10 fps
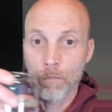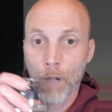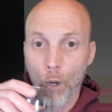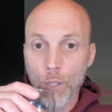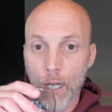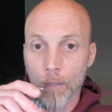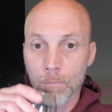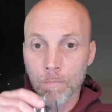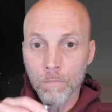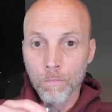Oh yeah.
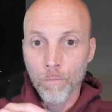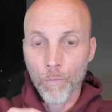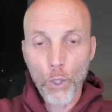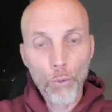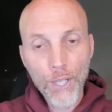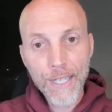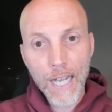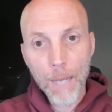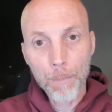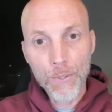You don't think
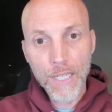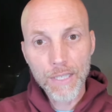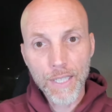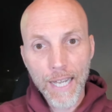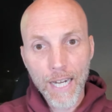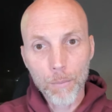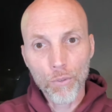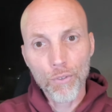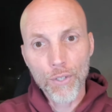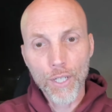God protected the
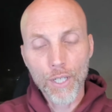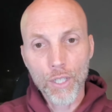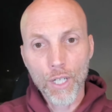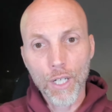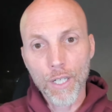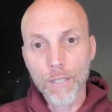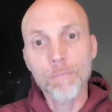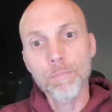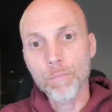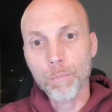animals of the
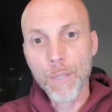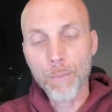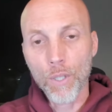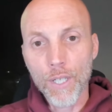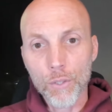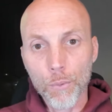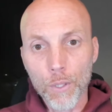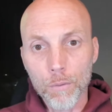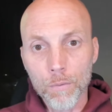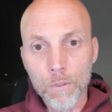people of
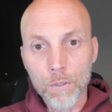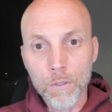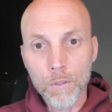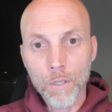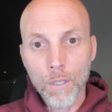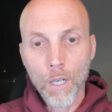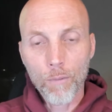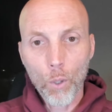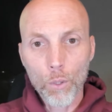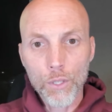Israel? Of
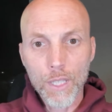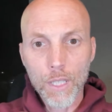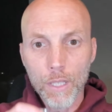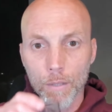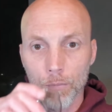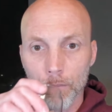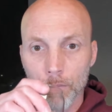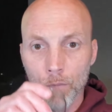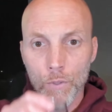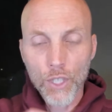course he did.
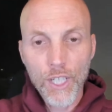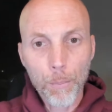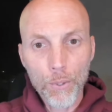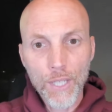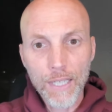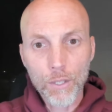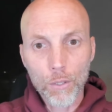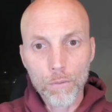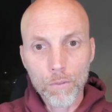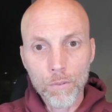Did he protect
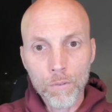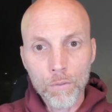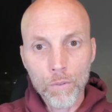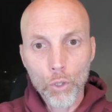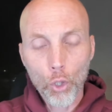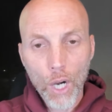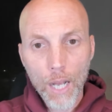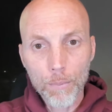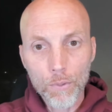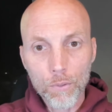their
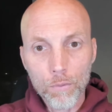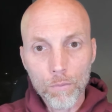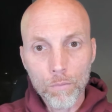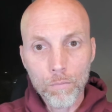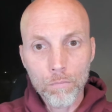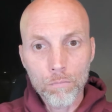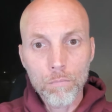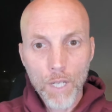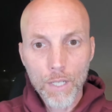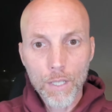crops?
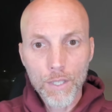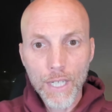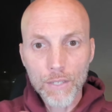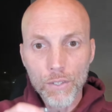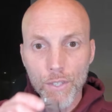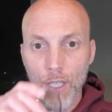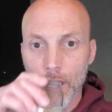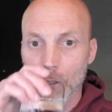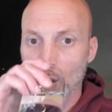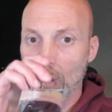Yes, indeed.